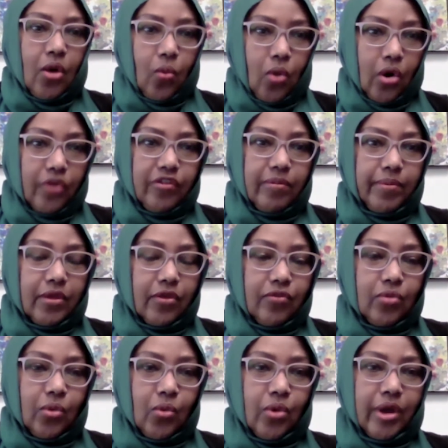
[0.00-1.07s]
was because
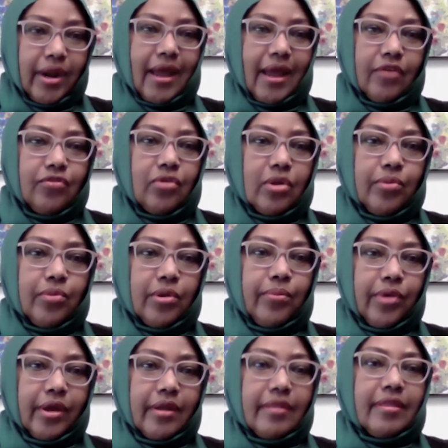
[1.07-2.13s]
we want to actually
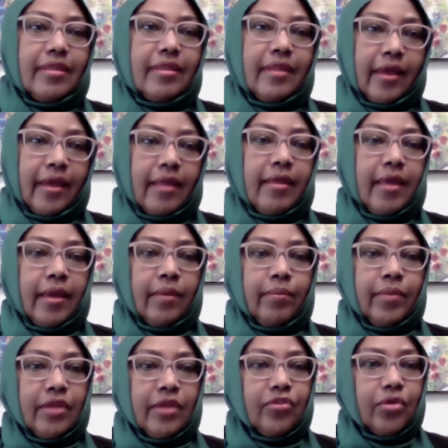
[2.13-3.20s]
prepare the
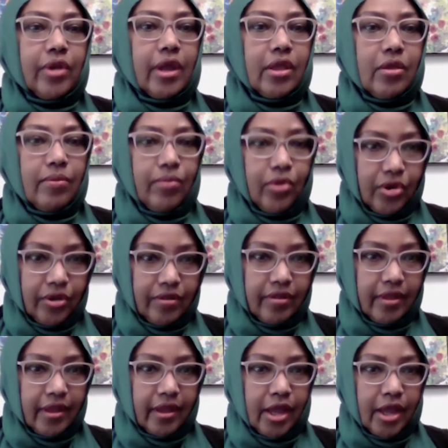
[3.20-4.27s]
Minnesota
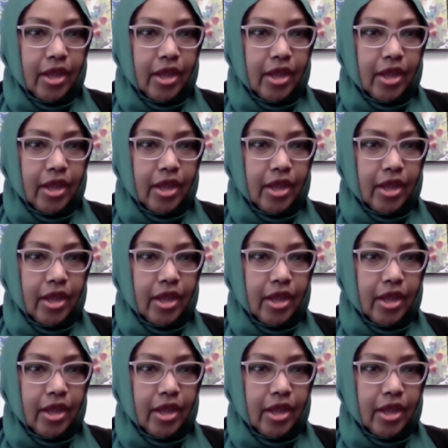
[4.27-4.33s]
community